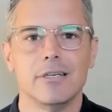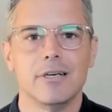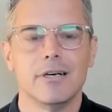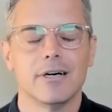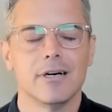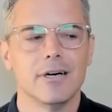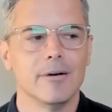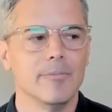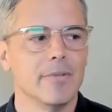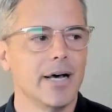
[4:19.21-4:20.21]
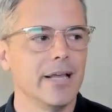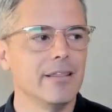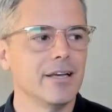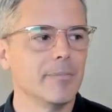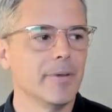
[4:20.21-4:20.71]
Mm-hmm. I
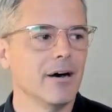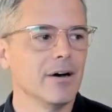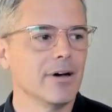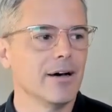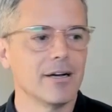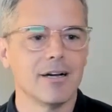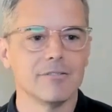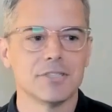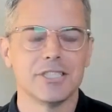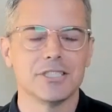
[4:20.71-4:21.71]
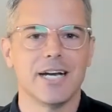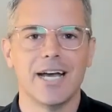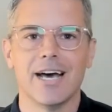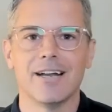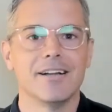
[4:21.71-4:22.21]
think about a conversation I
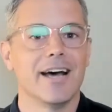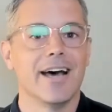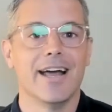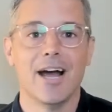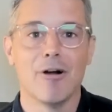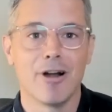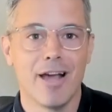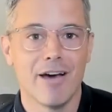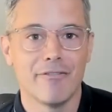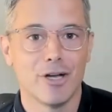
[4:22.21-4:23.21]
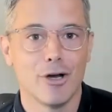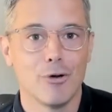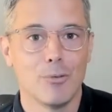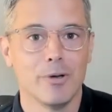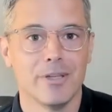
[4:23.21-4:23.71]
had an hour and a half
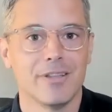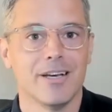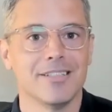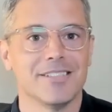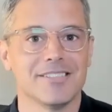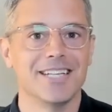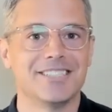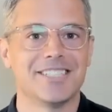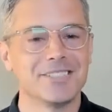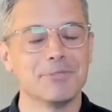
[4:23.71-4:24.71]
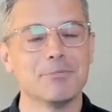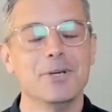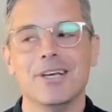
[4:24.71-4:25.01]
ago with a design system